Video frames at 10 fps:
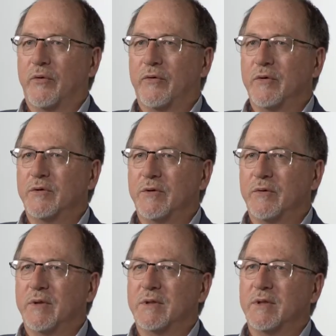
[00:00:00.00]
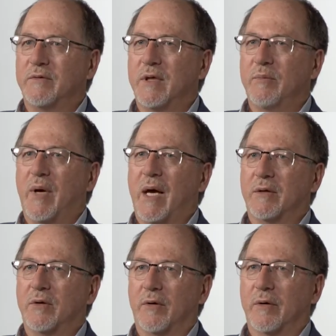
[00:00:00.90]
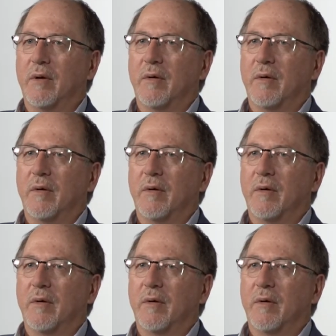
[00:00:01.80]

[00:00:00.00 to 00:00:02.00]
through to its impact on